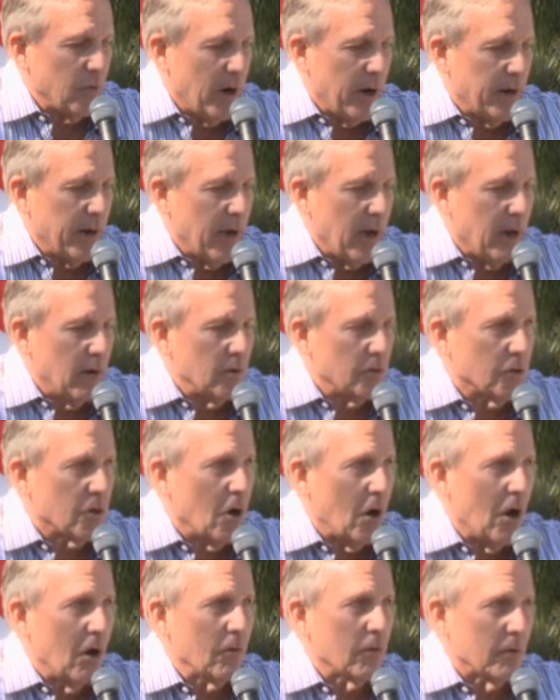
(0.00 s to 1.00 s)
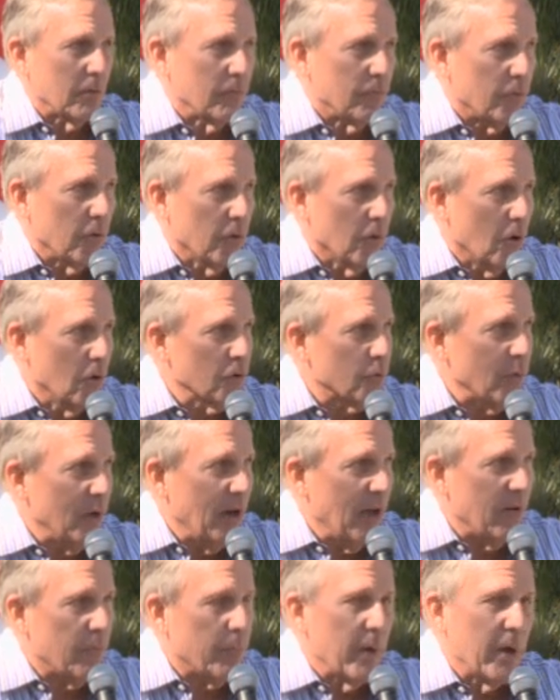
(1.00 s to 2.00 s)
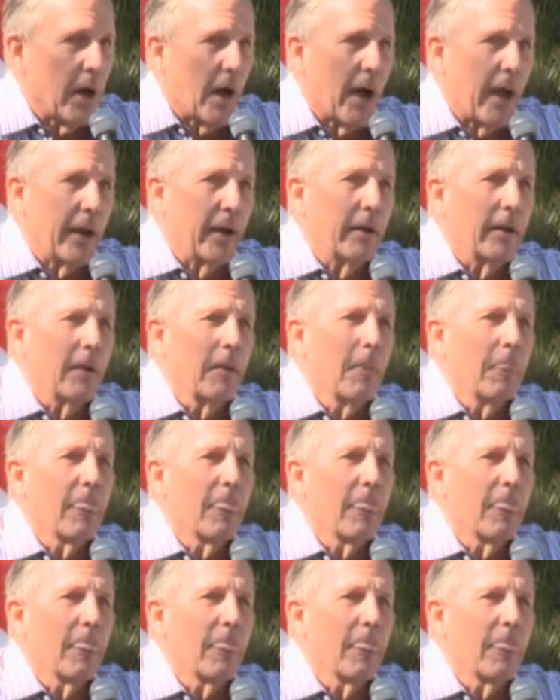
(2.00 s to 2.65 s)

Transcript: right now. It's called For Those We Left Behind.